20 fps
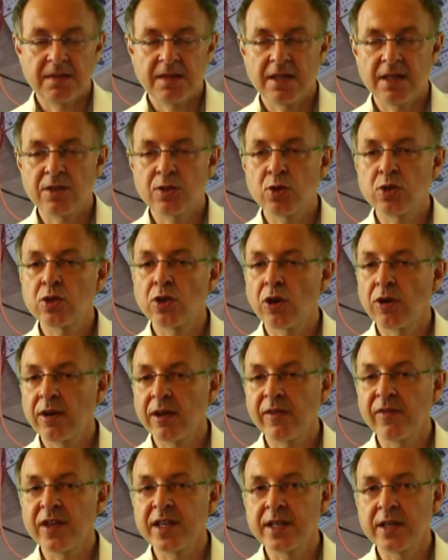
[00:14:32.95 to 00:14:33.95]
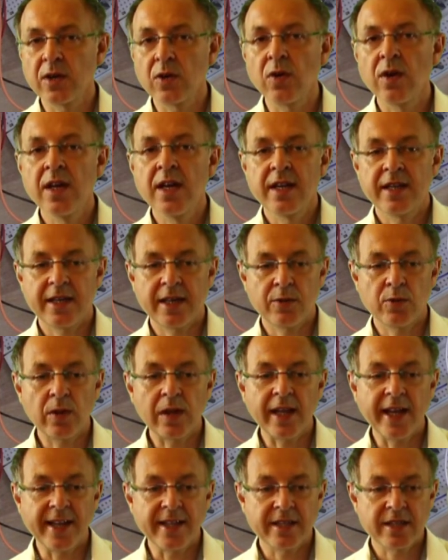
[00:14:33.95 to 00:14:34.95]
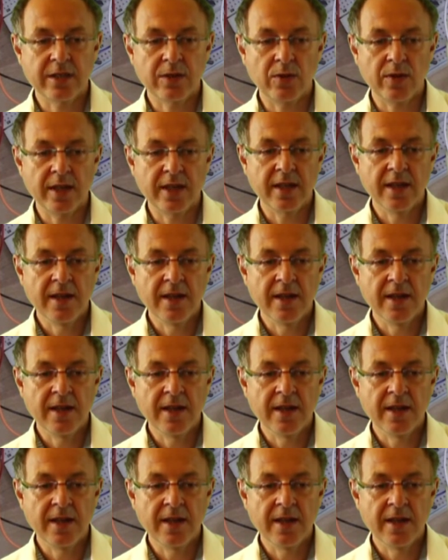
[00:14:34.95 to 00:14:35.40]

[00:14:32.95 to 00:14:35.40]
tutorial video that relates to it.